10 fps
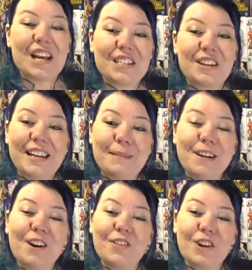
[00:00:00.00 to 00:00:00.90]
So let
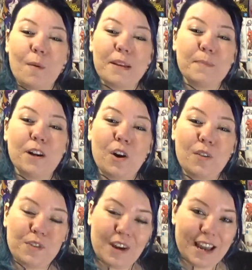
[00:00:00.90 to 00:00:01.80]
me know in the comments below
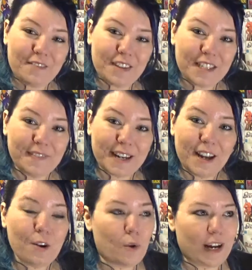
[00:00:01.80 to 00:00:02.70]
if you have this
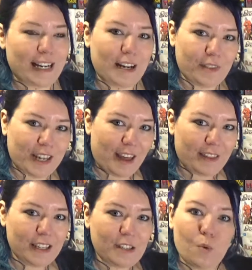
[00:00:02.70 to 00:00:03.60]
figure or any of the
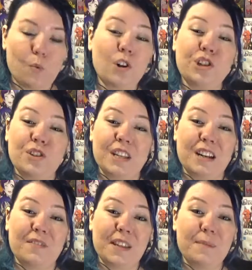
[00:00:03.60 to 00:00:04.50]
others. What do you
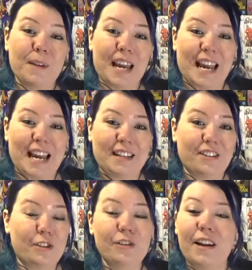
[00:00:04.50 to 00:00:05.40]
think of them, and
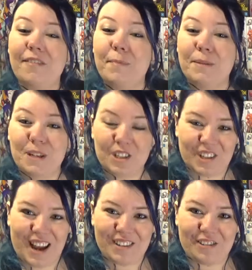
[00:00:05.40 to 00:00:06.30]
do you love them as much
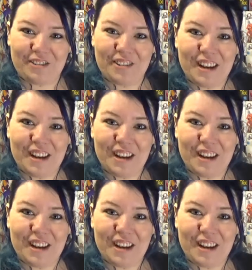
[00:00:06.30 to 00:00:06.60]
as I do?